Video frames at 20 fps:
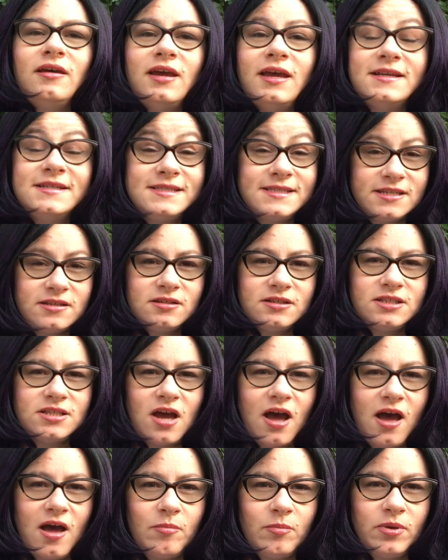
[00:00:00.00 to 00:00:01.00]
A silk
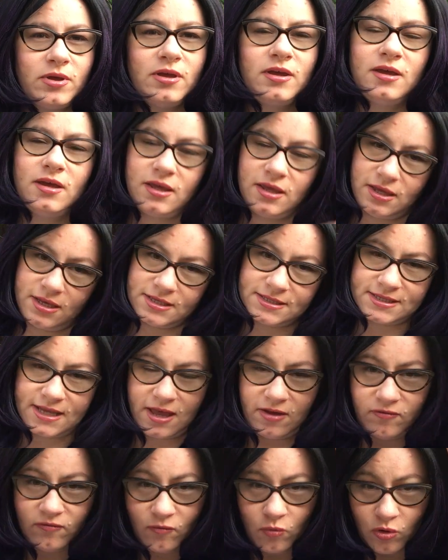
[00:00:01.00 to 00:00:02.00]
top is
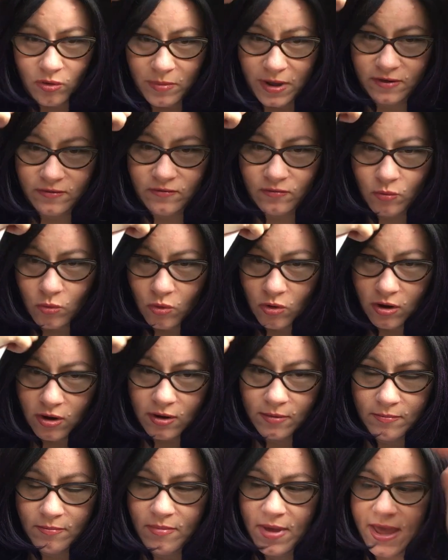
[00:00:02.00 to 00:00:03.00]
a
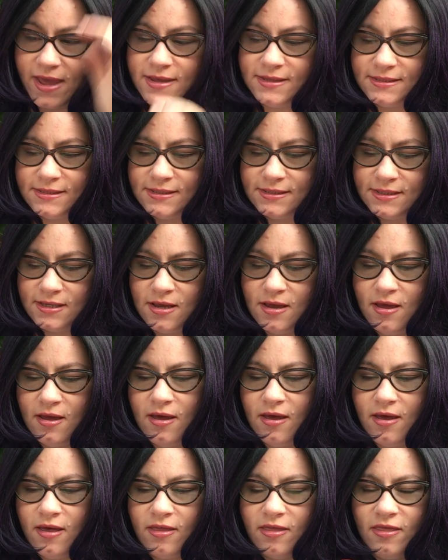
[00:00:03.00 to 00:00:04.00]
4x4 base
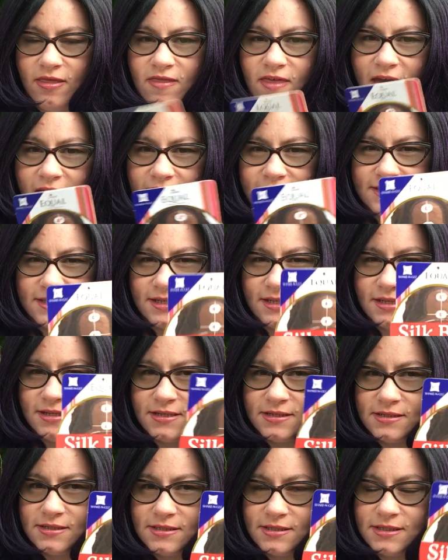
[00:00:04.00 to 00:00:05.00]
that
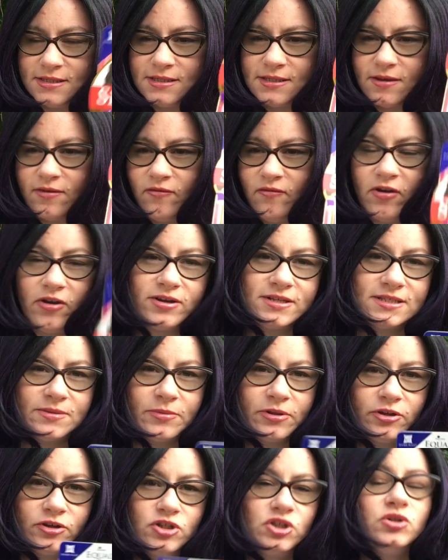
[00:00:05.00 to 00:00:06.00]
is very
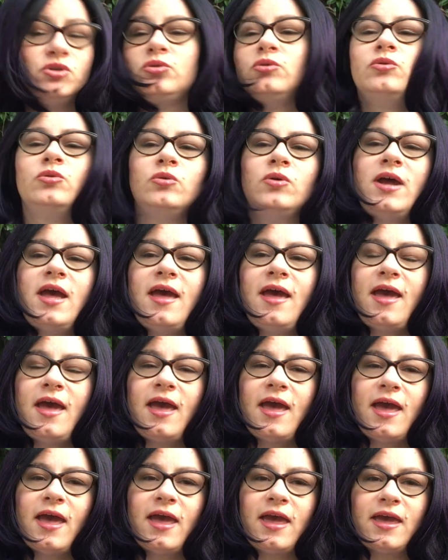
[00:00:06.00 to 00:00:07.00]
similar to
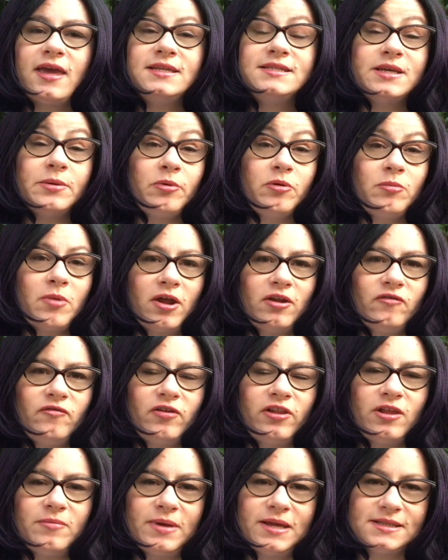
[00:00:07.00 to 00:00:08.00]
a double
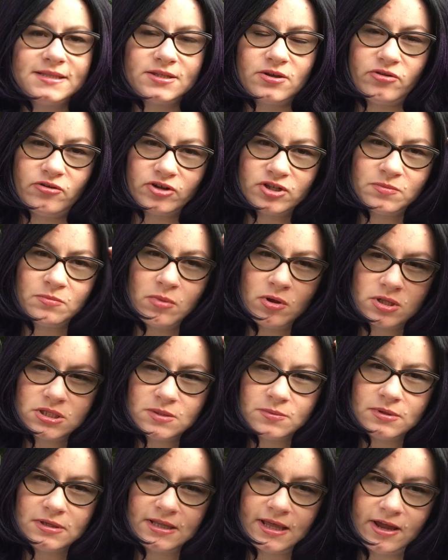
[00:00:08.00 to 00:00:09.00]
monofilament. So there's
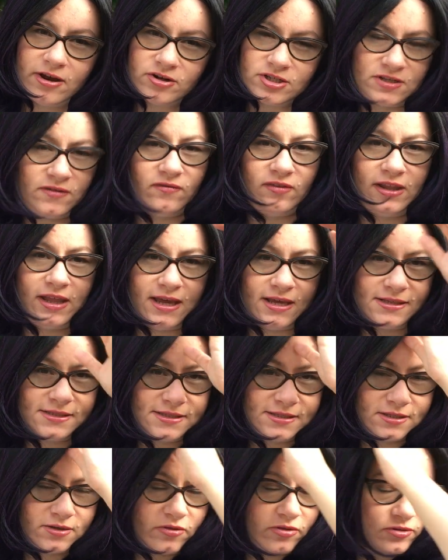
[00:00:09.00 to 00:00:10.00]
multiple layers of lace,
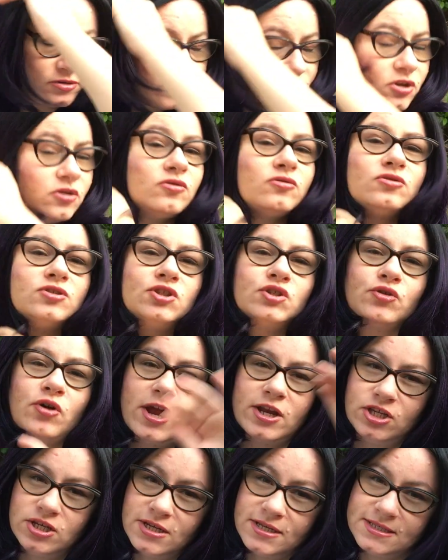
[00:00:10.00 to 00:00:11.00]
so there's no
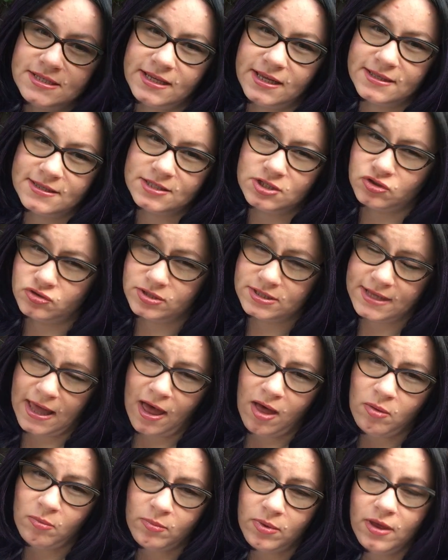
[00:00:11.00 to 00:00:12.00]
scratchiness against your
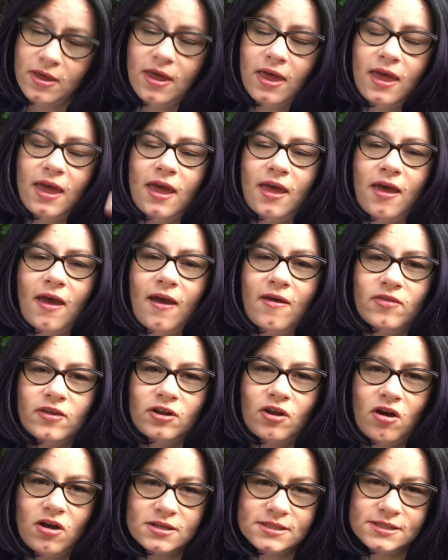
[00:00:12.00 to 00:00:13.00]
scalp. And
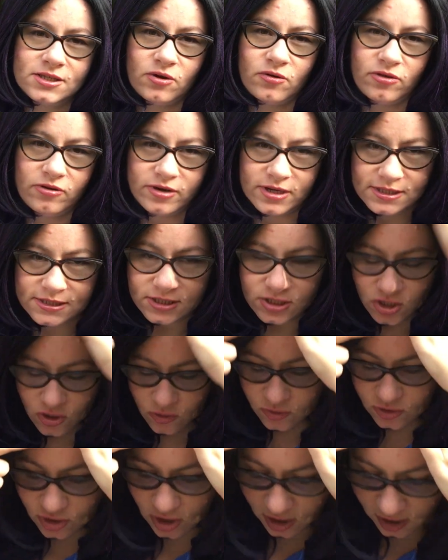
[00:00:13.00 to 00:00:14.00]
then also there is no
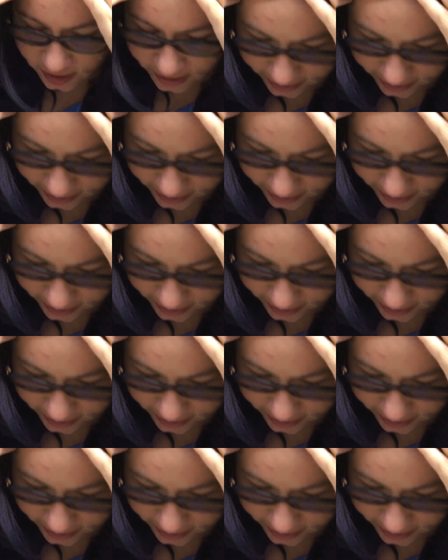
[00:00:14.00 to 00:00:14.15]
doll